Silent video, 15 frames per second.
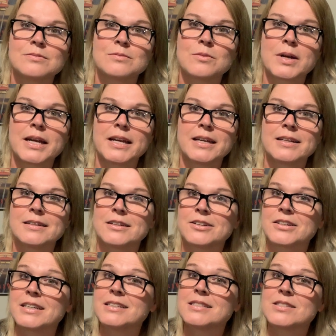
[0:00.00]
when
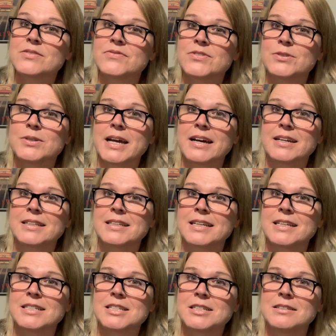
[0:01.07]
you're getting some food out in the
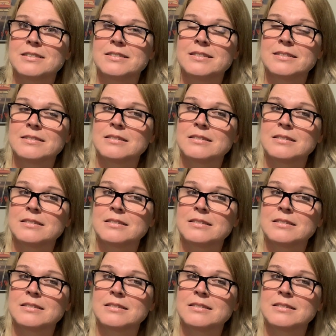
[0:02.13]
kitchen,